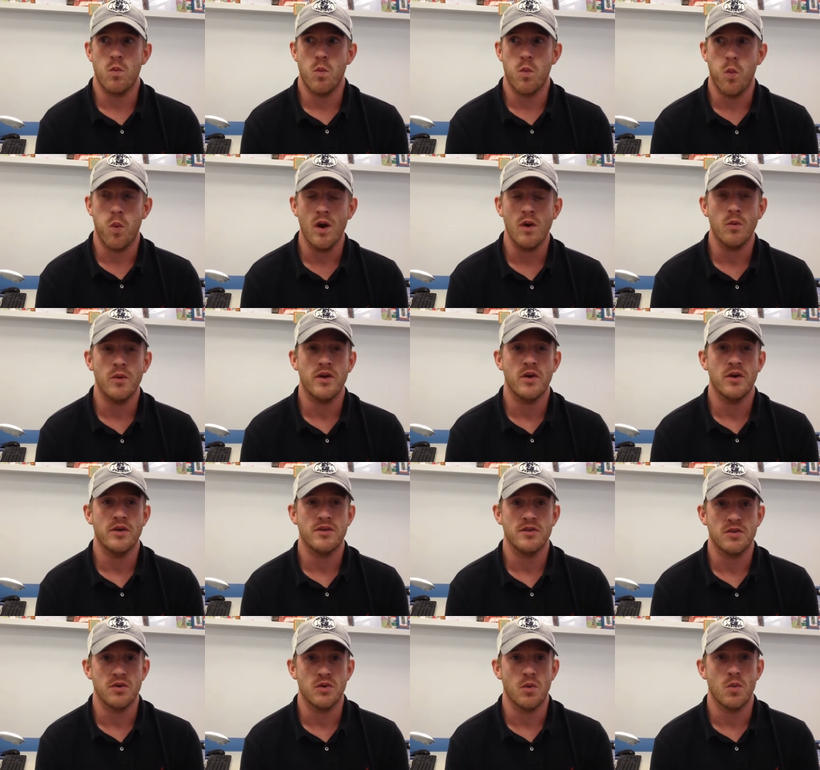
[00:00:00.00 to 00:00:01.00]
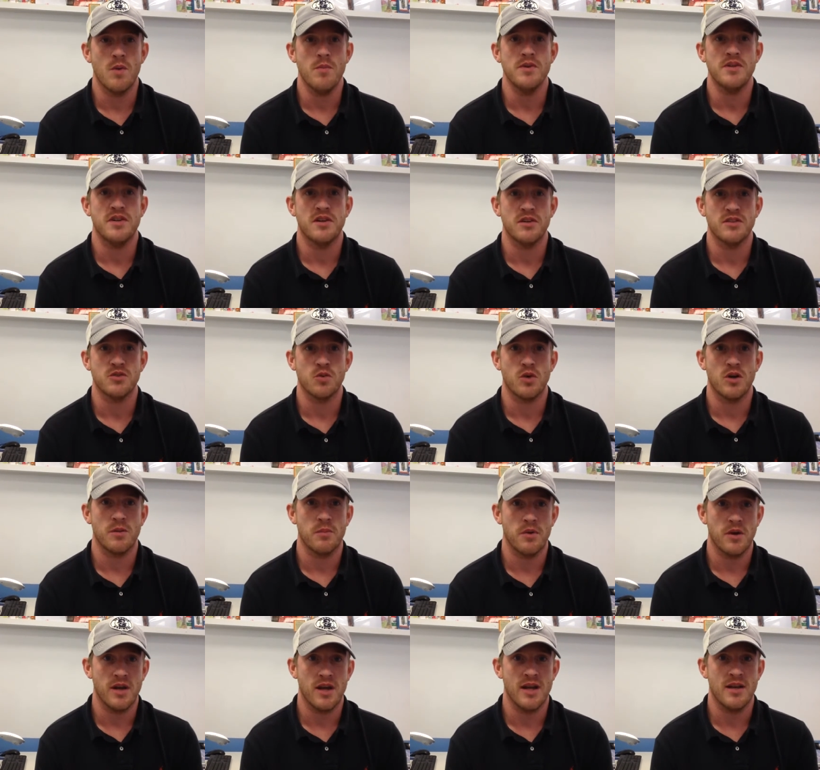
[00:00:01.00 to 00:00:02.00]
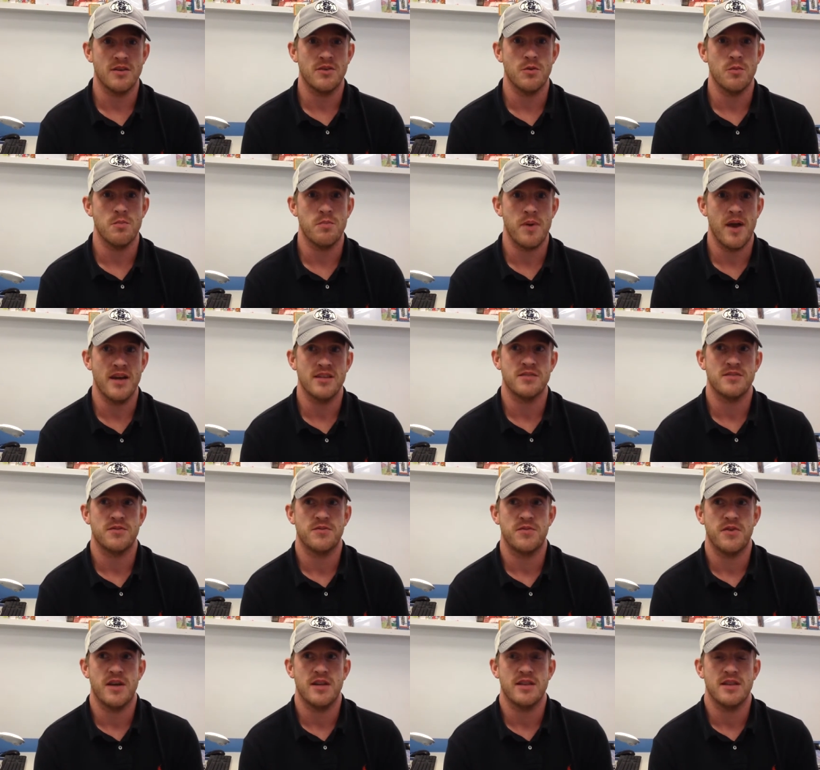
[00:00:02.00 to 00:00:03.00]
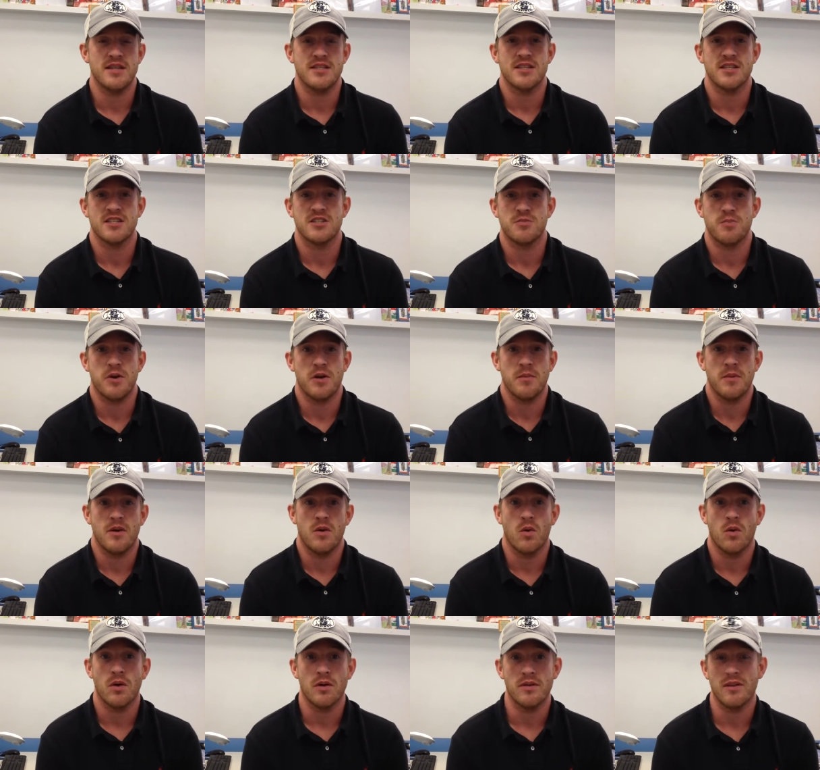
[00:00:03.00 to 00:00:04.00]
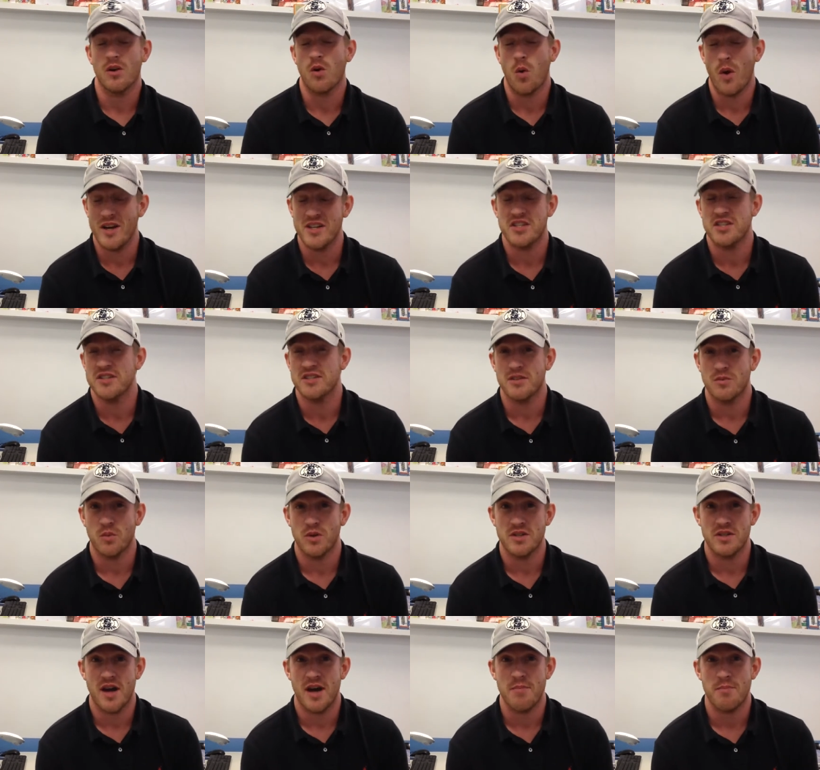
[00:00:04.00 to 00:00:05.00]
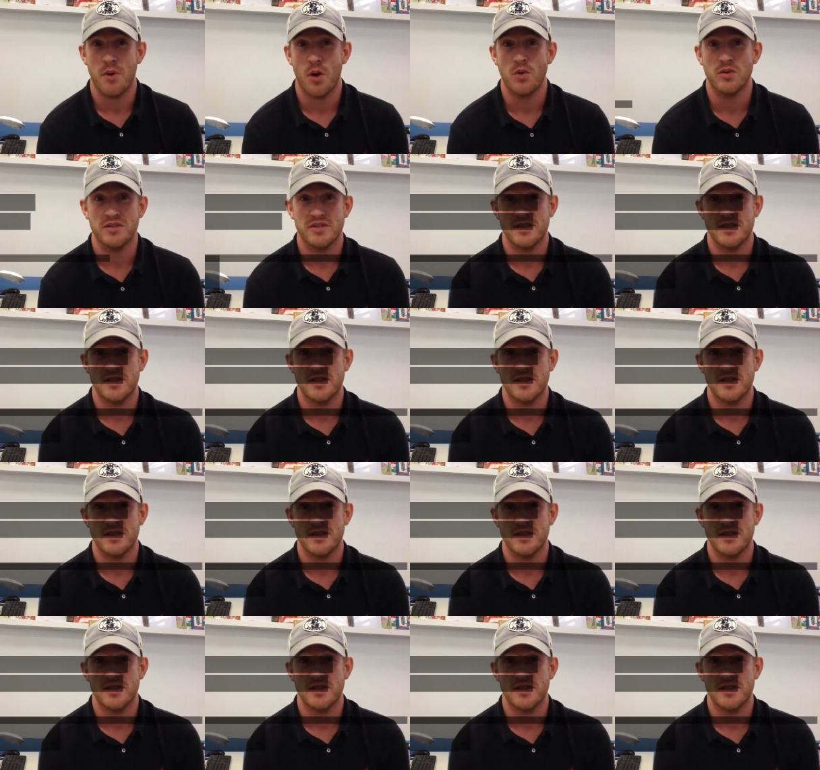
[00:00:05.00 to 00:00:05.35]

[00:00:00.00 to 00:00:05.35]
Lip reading: what are we going to do? What materials are we going to bring in to best fit this experiment or the questions in which I pose